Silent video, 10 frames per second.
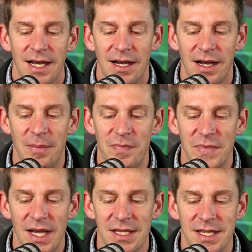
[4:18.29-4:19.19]
Um,
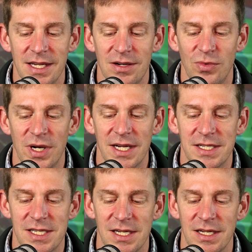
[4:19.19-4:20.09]
I think when I
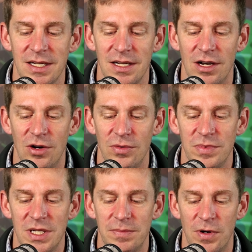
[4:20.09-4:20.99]
see
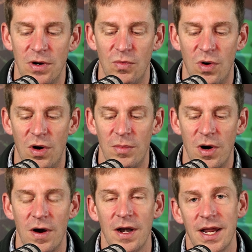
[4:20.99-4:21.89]
Home Depot,
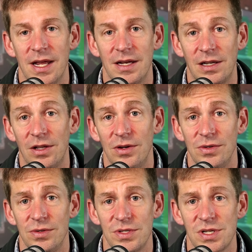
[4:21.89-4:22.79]
Walmart, and
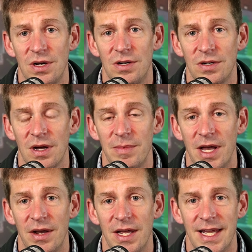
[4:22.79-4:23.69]
Lowe's all come
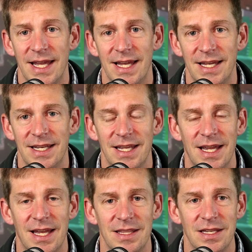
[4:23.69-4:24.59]
out ahead
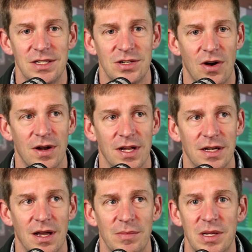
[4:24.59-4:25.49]
and then
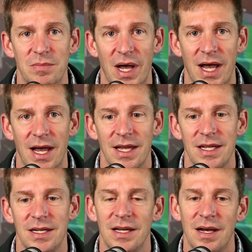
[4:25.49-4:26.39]
Target come in
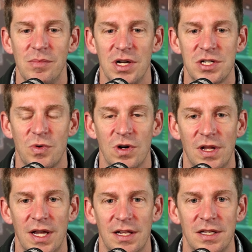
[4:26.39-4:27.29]
behind, I'm much more
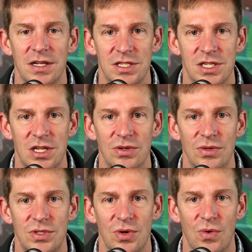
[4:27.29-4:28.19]
likely to
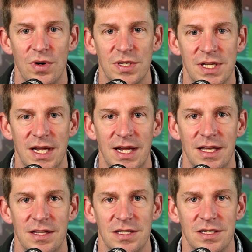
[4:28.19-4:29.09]
skew towards
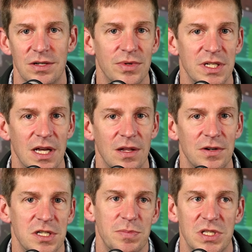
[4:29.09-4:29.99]
a this is a
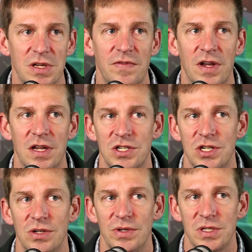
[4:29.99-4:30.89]
retailer specific
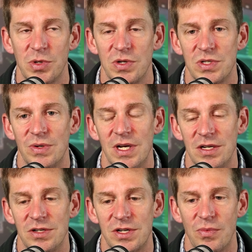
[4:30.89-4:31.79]
issue as opposed to an
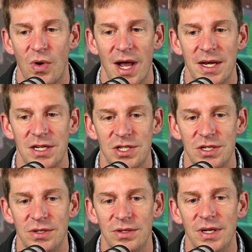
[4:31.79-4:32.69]
industry wide
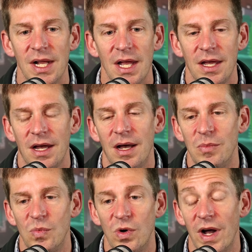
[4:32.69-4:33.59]
issue.
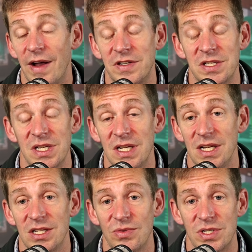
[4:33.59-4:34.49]
Um, we'll have to
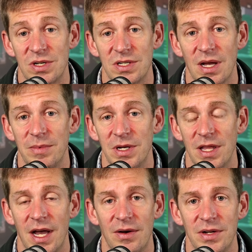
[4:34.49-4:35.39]
see as we start to come into
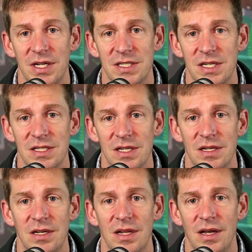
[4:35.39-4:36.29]
the holiday
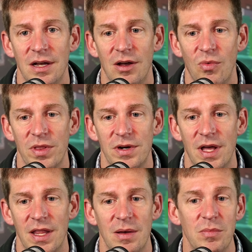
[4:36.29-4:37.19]
season uh, whether or
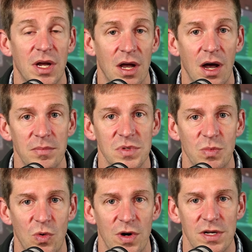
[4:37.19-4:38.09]
not that becomes
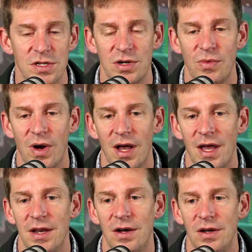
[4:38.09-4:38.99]
more industry
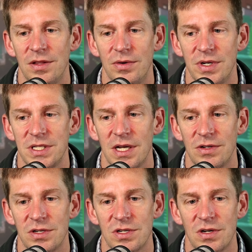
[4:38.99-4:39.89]
wide, although
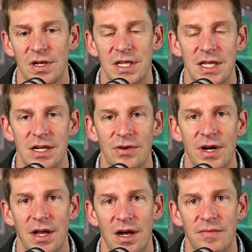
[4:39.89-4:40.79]
retailers are certainly
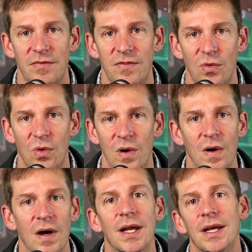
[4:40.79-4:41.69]
gearing up
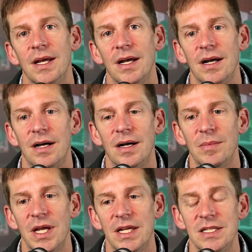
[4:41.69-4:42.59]
for
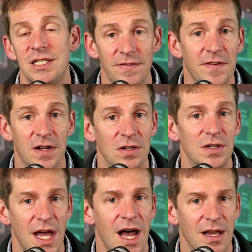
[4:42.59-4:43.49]
um, a
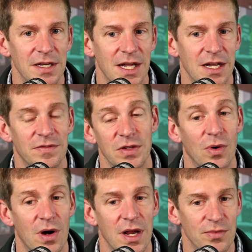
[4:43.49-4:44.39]
difficult holiday if you
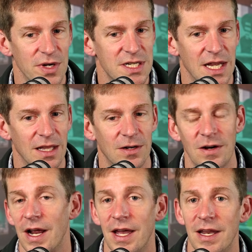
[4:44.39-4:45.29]
are a
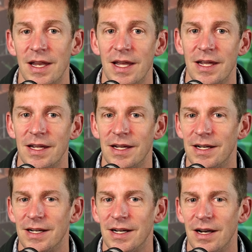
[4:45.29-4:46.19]
retailer and a
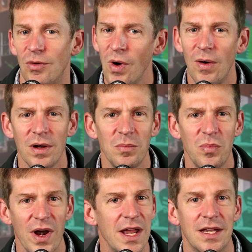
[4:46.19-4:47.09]
uh, a welcome
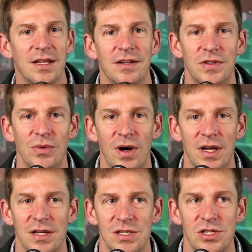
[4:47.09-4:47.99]
break if you are a
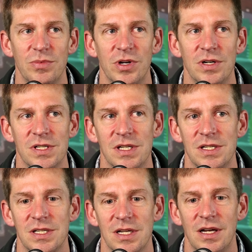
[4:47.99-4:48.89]
consumer,
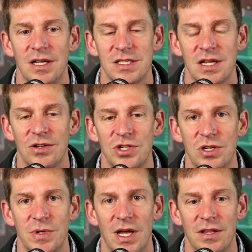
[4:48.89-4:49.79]
since uh, sales
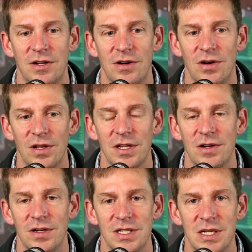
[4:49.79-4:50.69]
should be out there
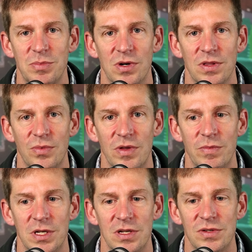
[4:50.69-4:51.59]
earlier and deeper than we've
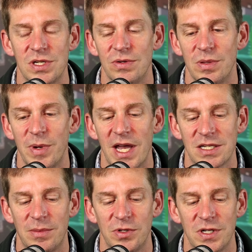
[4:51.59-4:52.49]
been used to in the
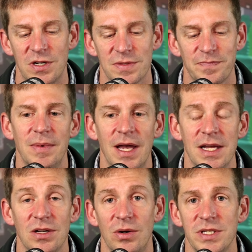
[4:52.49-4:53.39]
past couple of years.
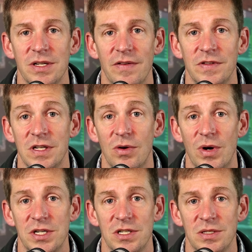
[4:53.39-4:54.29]
As always, if you have any
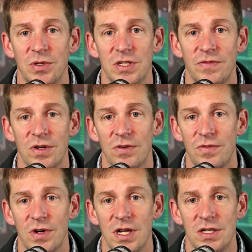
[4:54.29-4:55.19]
questions, please feel
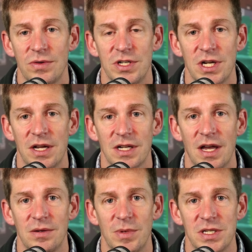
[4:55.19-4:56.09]
free to reach out to
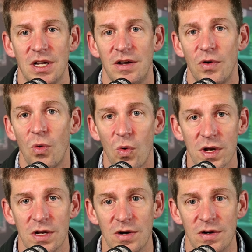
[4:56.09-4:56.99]
either myself or
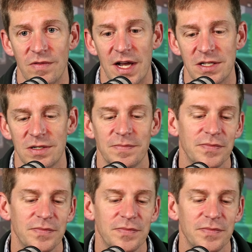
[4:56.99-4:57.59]
to your advisor.